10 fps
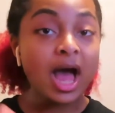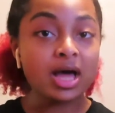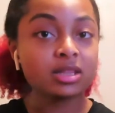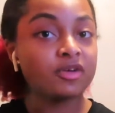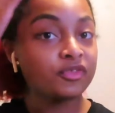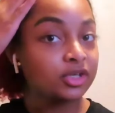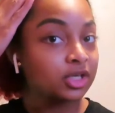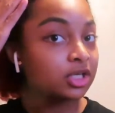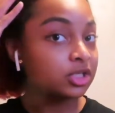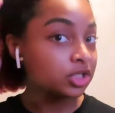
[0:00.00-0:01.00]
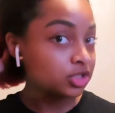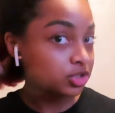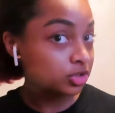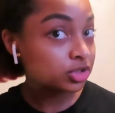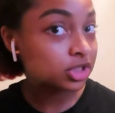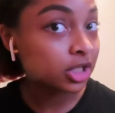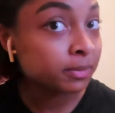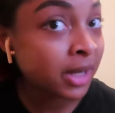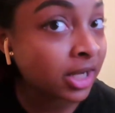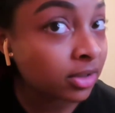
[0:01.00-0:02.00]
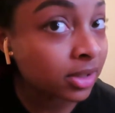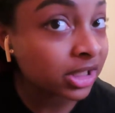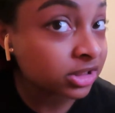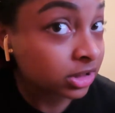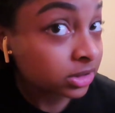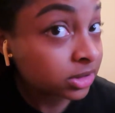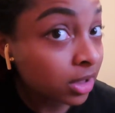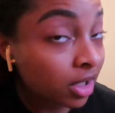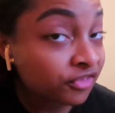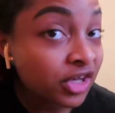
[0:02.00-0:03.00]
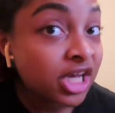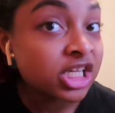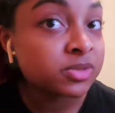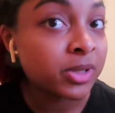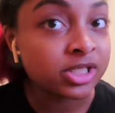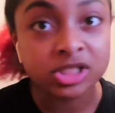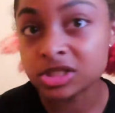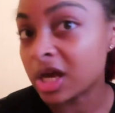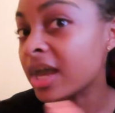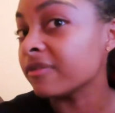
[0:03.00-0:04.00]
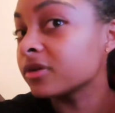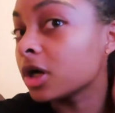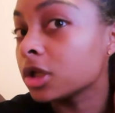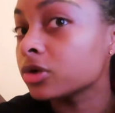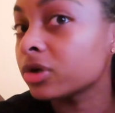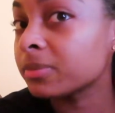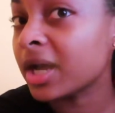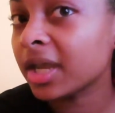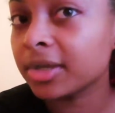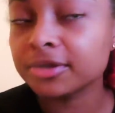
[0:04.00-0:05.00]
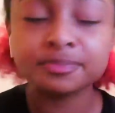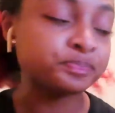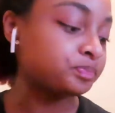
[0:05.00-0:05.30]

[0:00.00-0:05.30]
I love a good conditioner to get my hair nice and soft, especially since I have color in my hair.